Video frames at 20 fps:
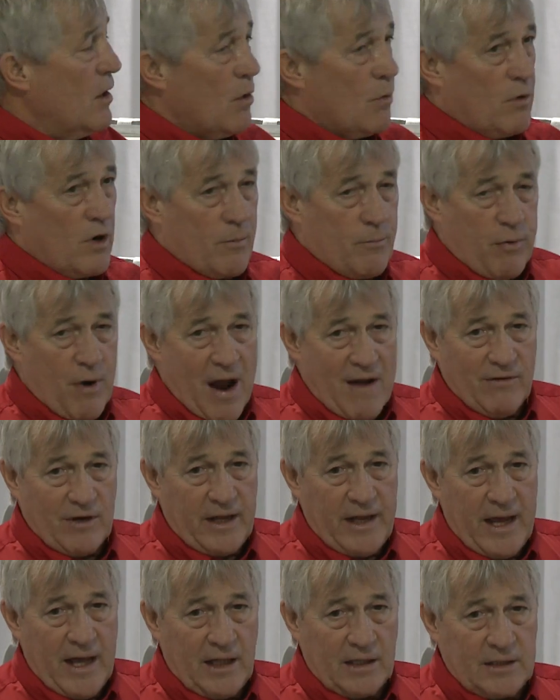We're a
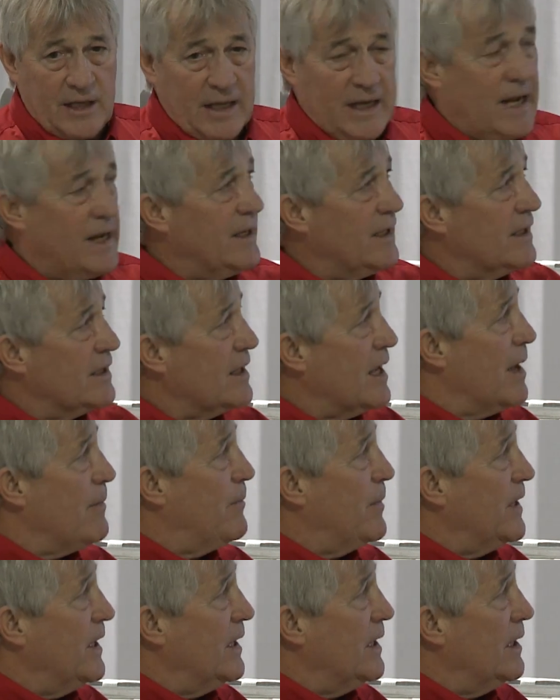privately held Canadian
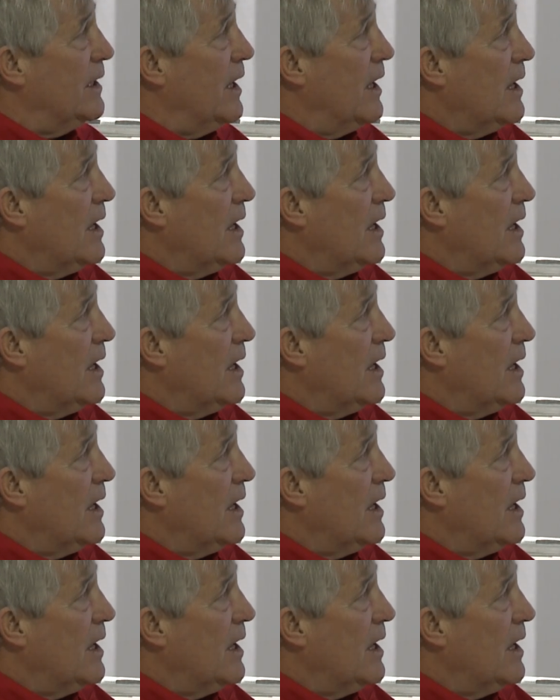company,